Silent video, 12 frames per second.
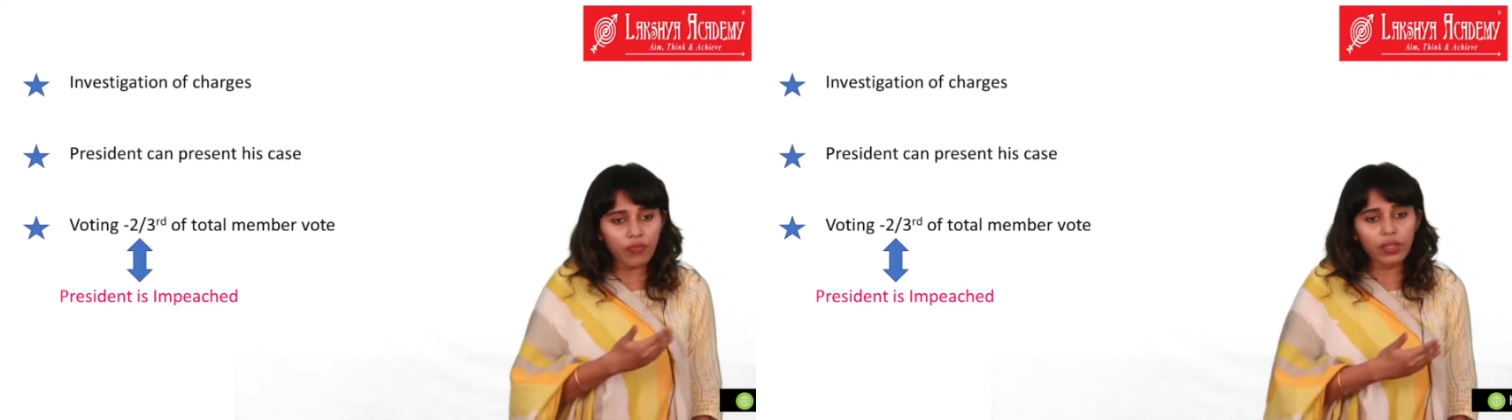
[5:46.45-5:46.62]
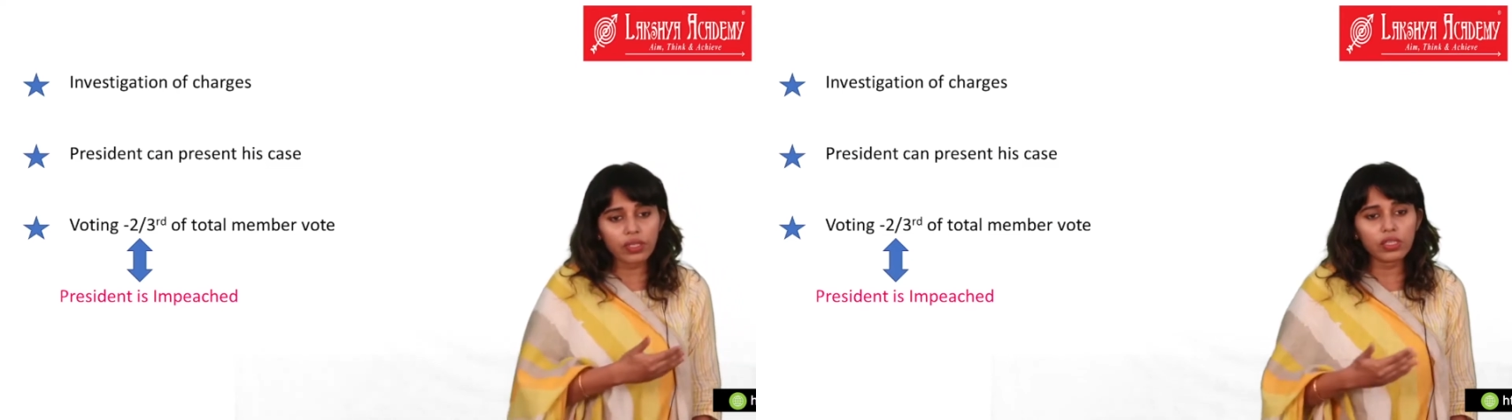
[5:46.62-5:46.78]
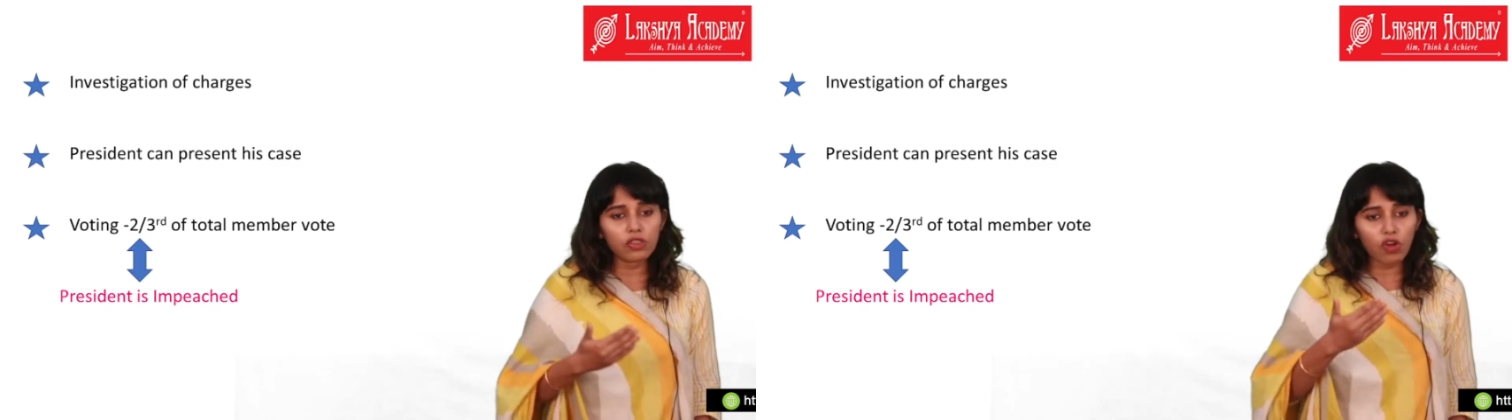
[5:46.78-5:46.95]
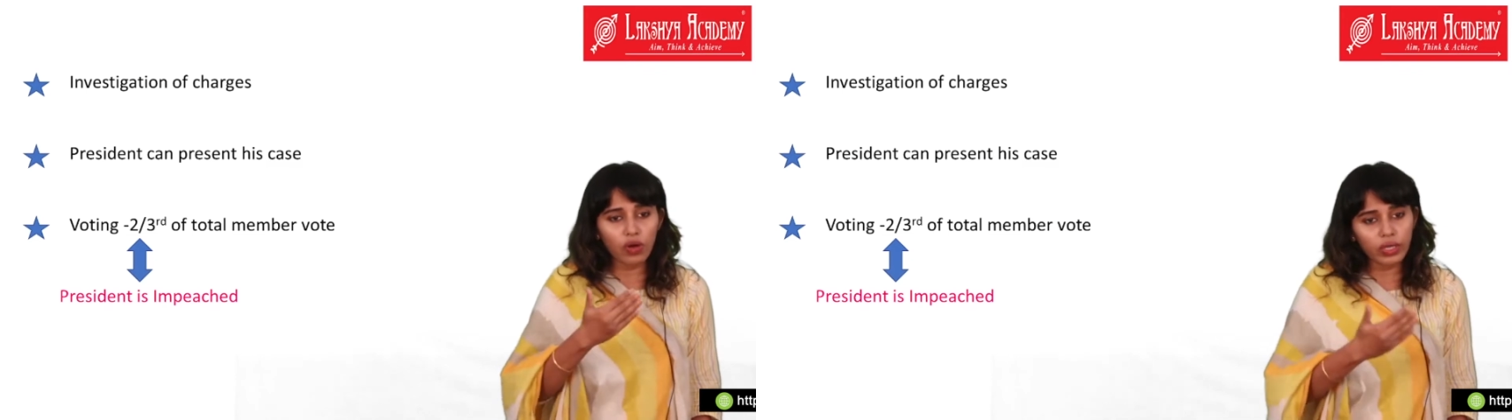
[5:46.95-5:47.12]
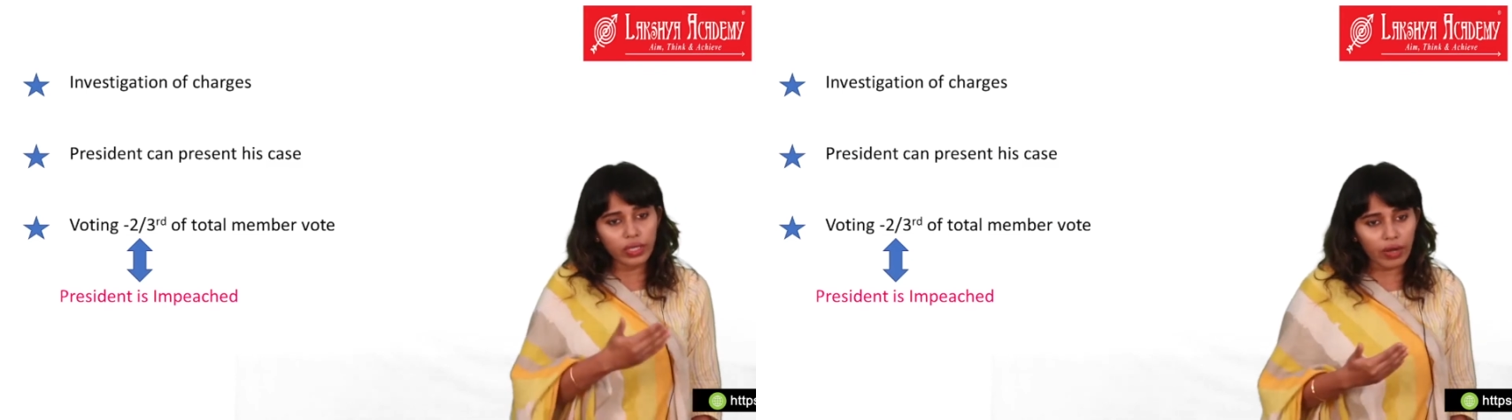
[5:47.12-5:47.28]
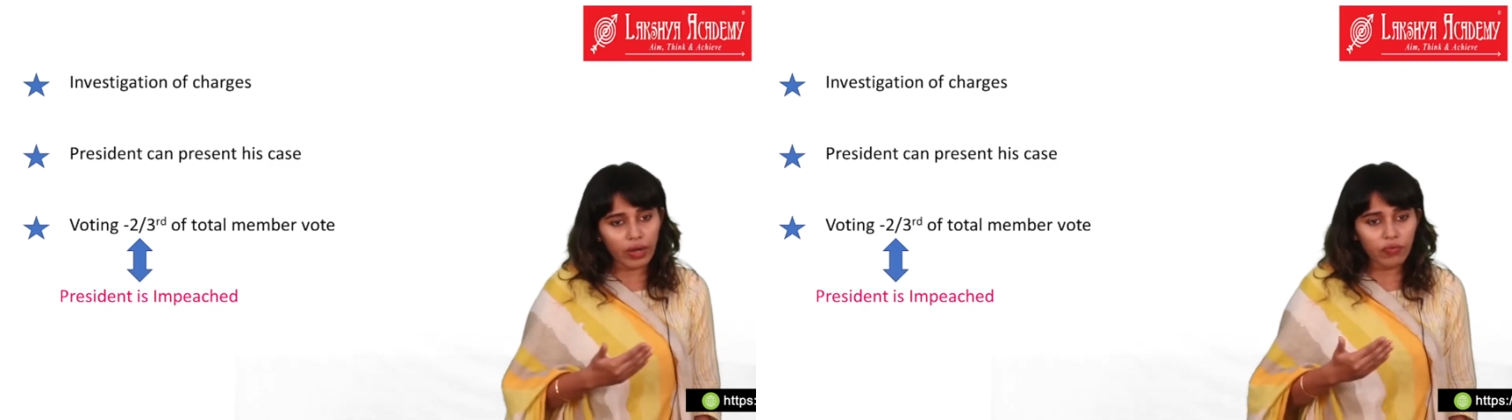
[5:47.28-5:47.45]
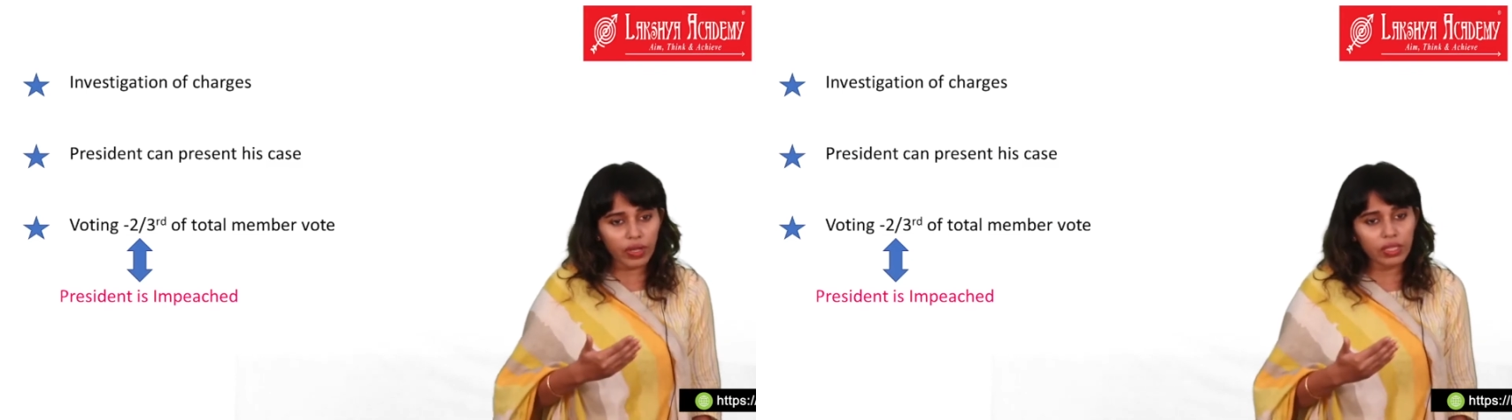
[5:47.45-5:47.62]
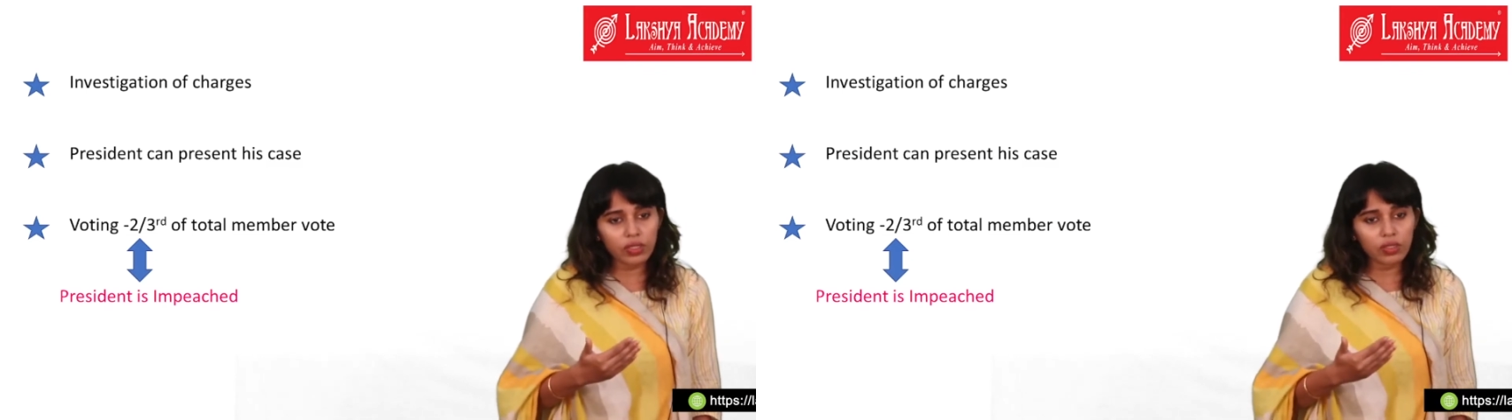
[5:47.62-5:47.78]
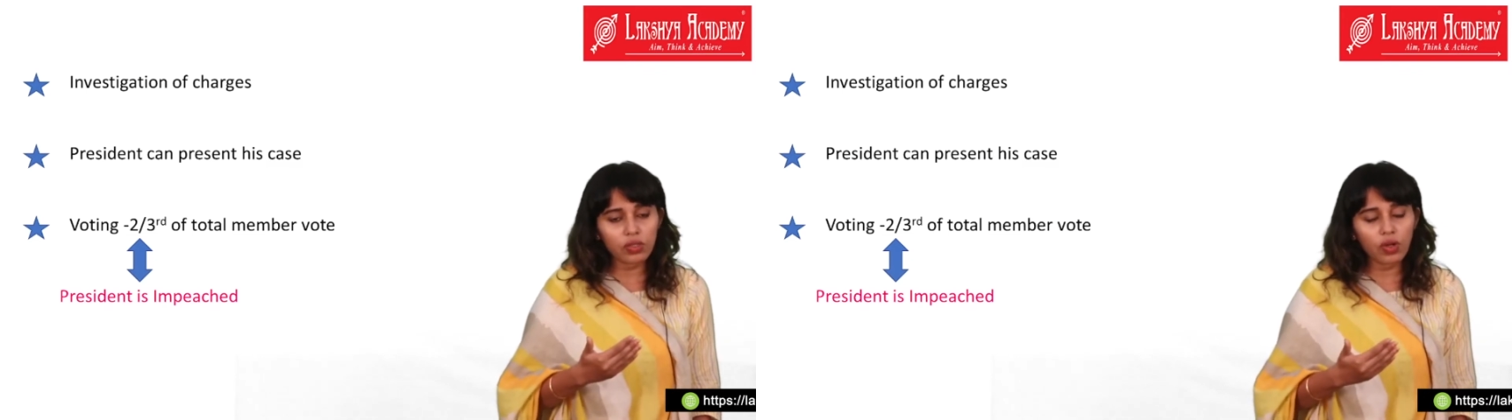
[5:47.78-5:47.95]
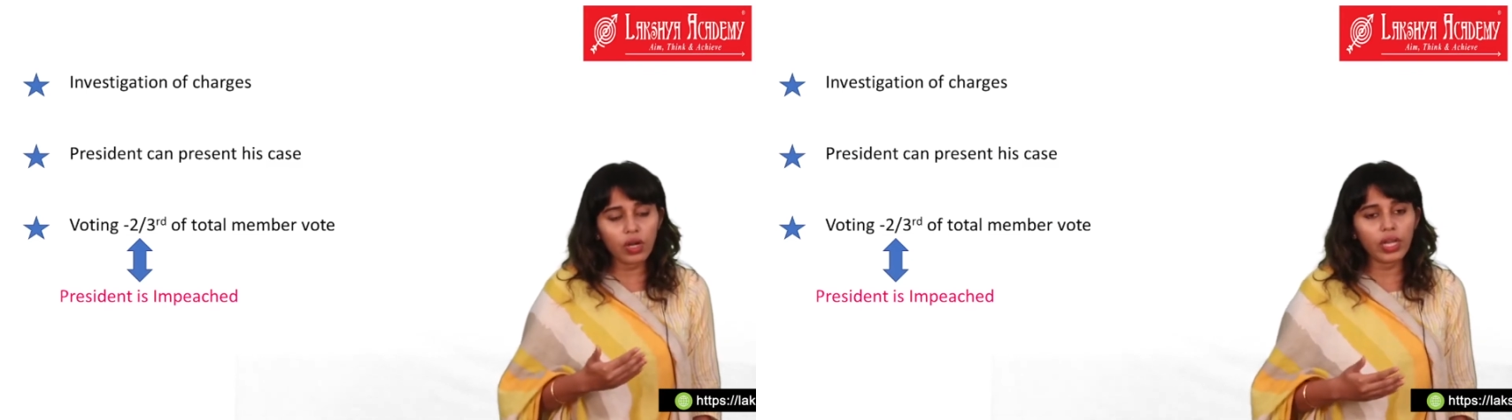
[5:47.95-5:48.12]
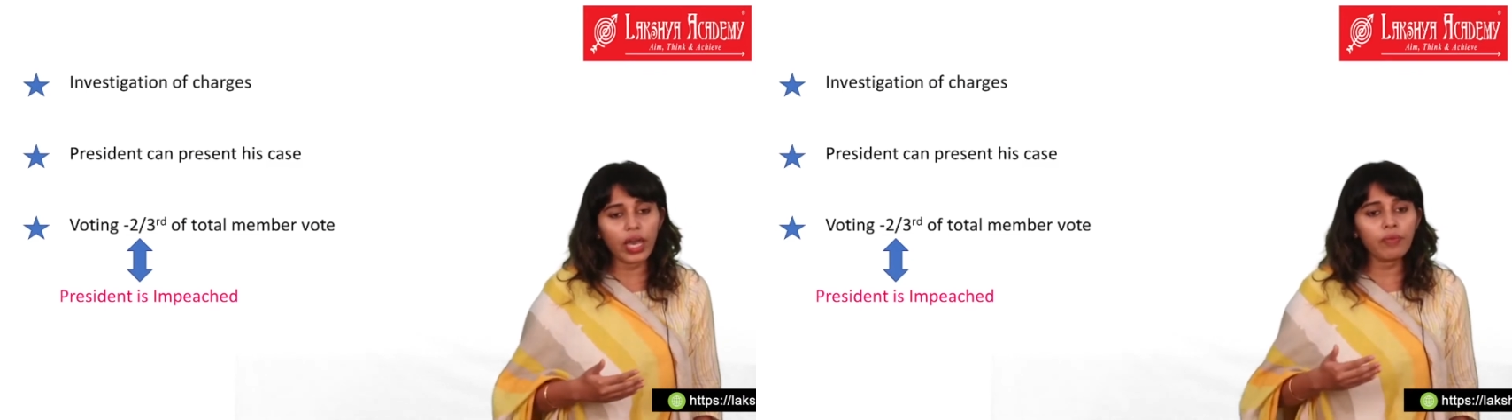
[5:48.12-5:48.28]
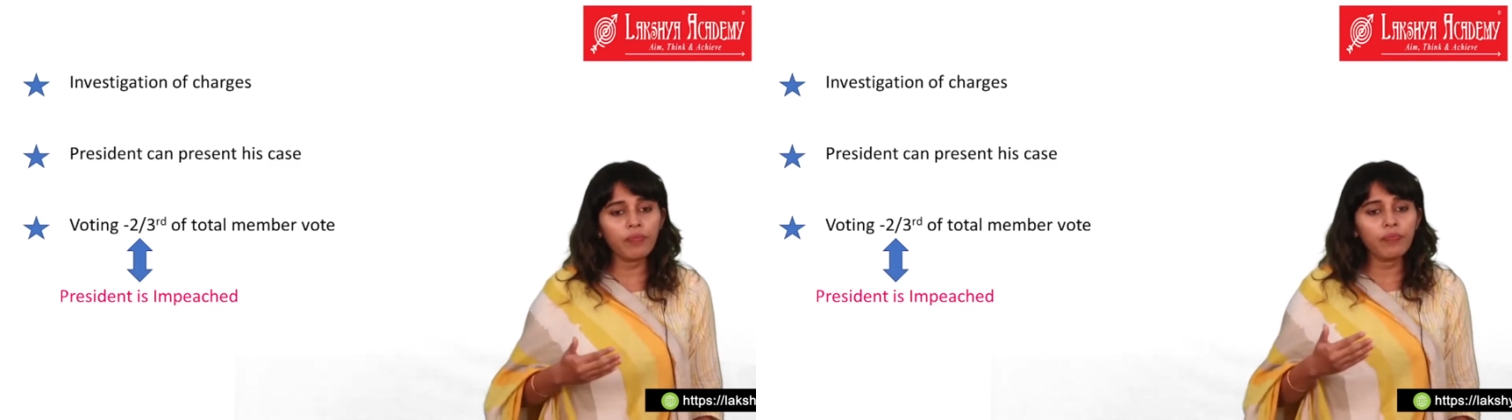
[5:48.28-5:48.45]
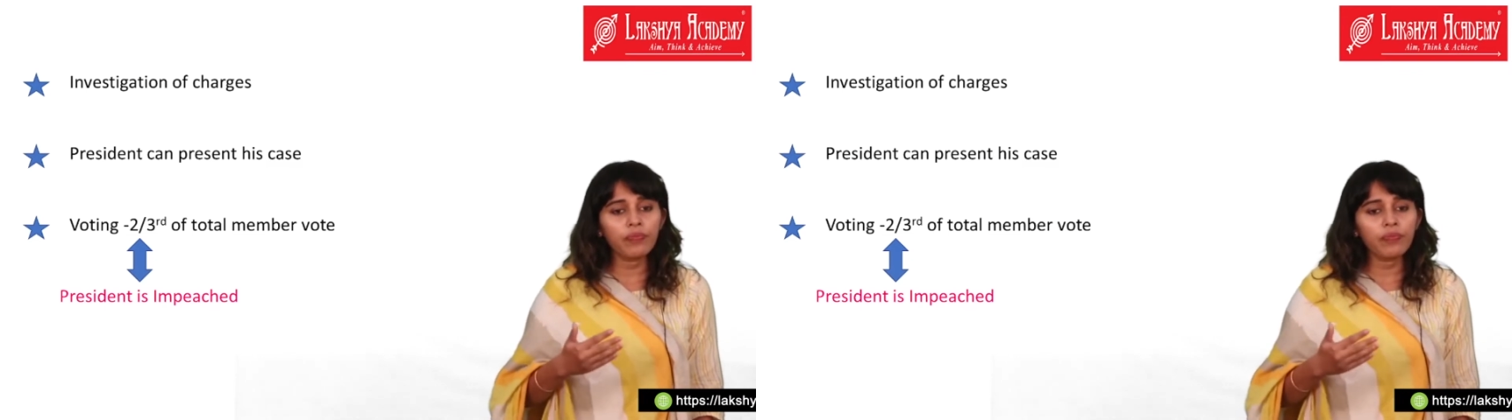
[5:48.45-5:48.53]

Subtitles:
this is all done, when this is all done,